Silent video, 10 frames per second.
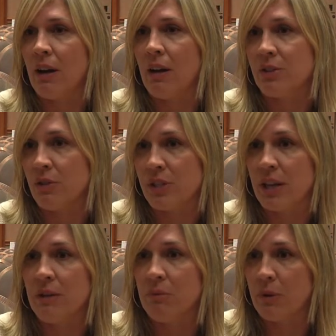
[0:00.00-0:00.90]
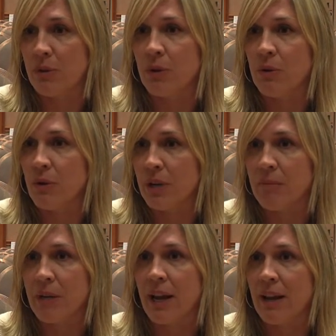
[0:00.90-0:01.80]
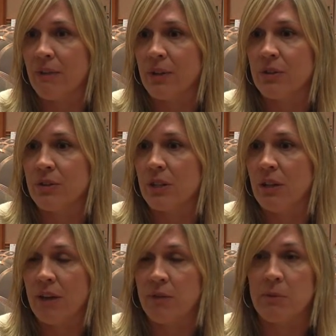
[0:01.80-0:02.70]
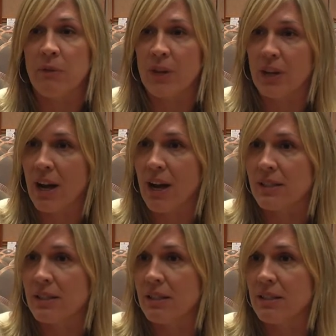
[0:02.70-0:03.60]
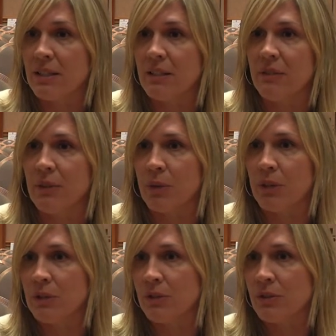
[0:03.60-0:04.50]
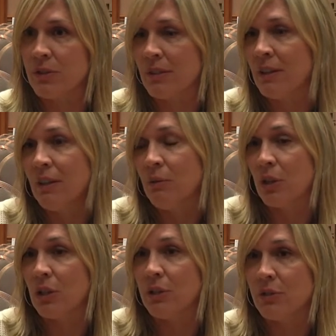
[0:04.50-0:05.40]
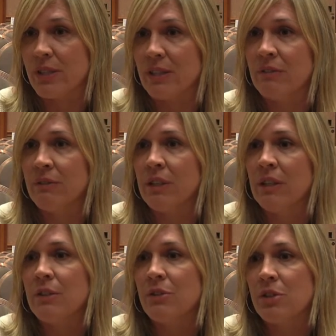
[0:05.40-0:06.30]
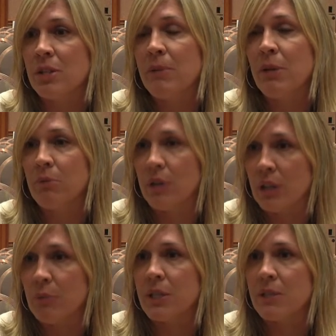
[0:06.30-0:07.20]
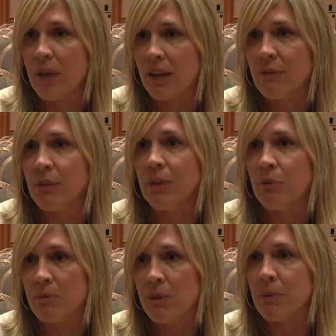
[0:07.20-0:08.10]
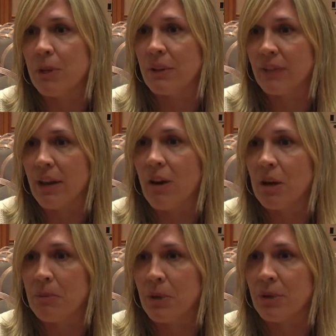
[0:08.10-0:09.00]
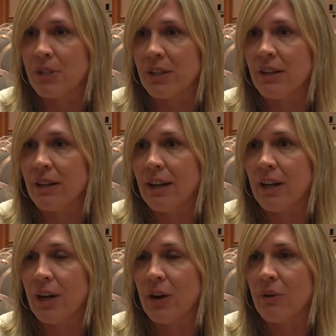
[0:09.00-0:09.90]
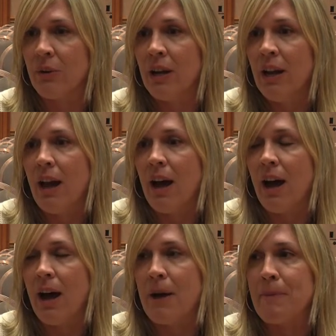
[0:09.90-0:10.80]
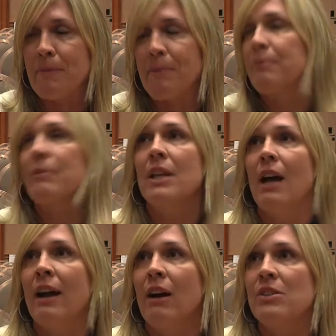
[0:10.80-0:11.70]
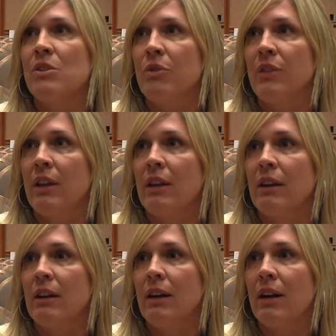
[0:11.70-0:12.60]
associated with their hoarding behaviors, and a lot of them are very isolative and reclusive. So just being really respectful and remembering that they are a person, you know. I also think